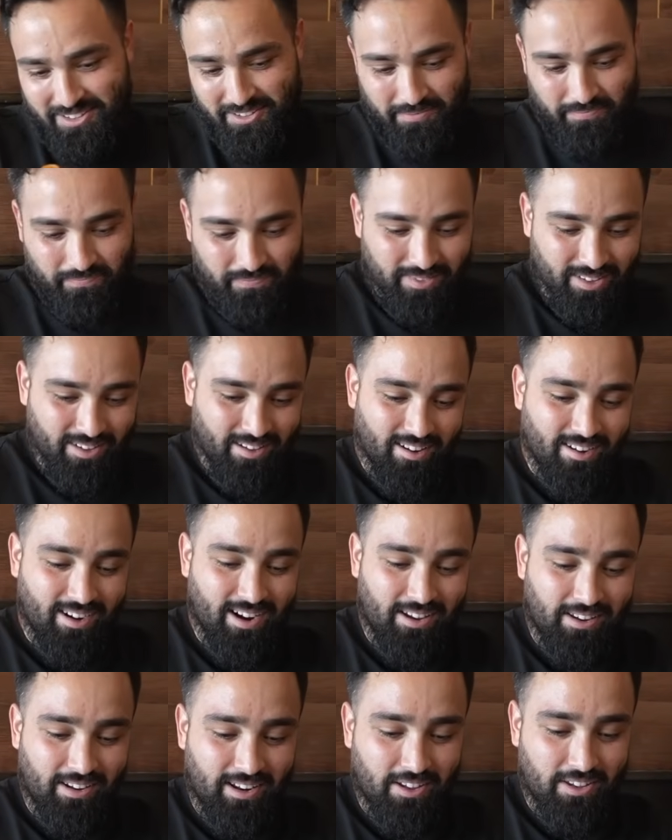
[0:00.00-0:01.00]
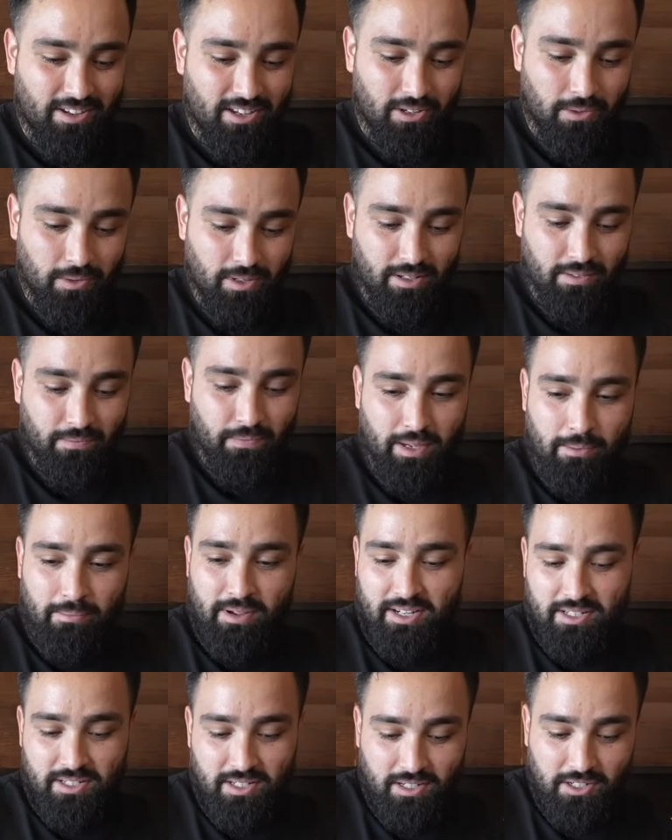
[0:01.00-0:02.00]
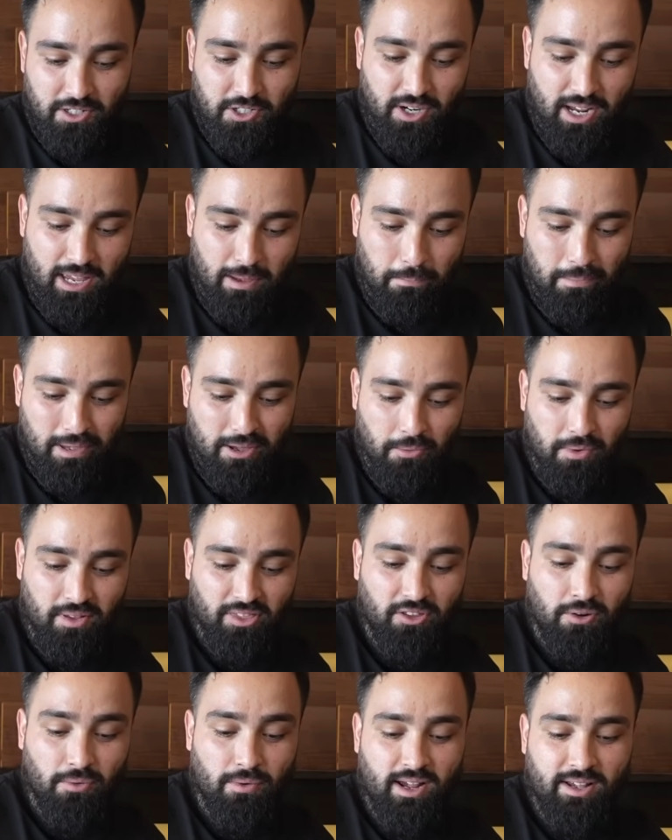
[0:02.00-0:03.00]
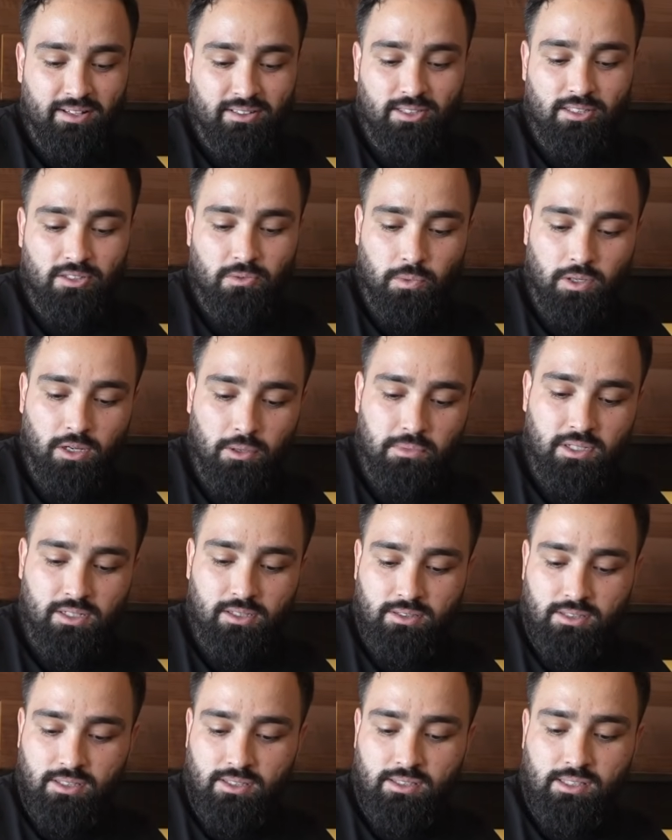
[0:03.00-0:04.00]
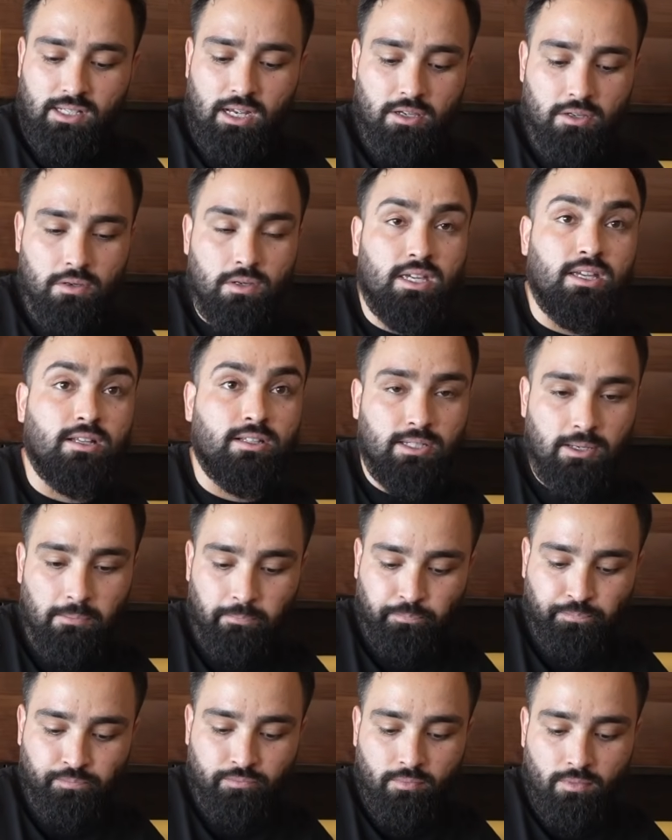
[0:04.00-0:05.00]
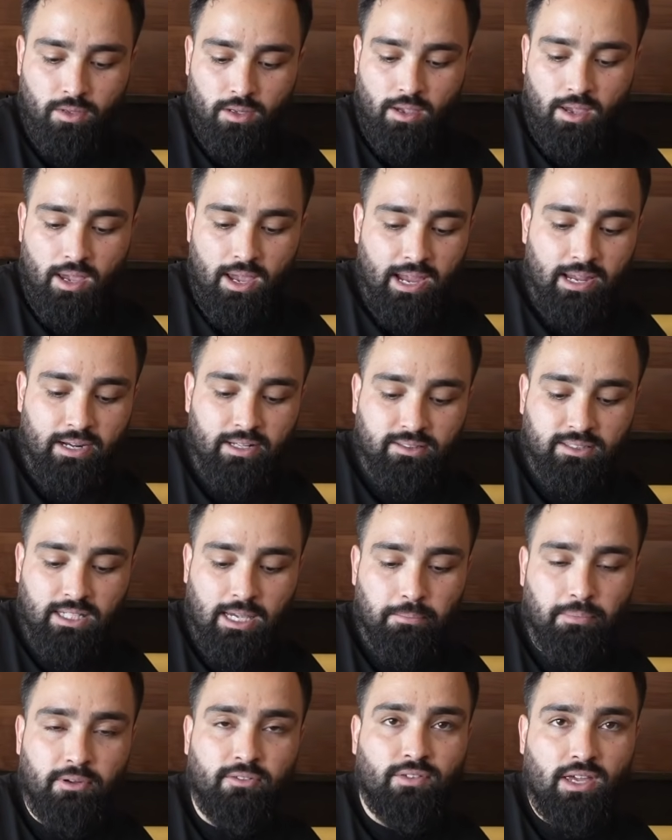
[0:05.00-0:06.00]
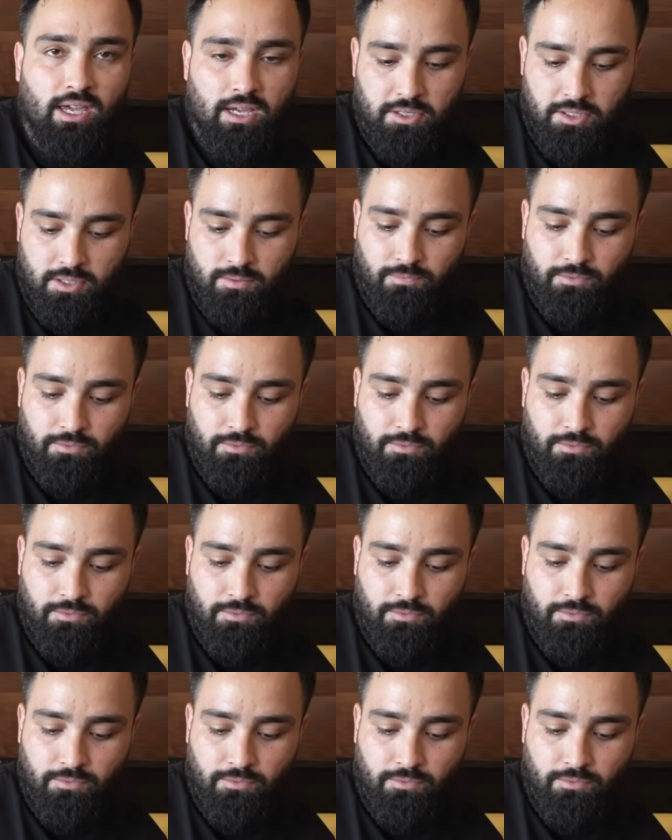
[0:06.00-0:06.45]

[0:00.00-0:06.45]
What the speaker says: you. Alright, now you know what? I'm actually going to try a bit with the rice as well, because this is how you eat any type of Asian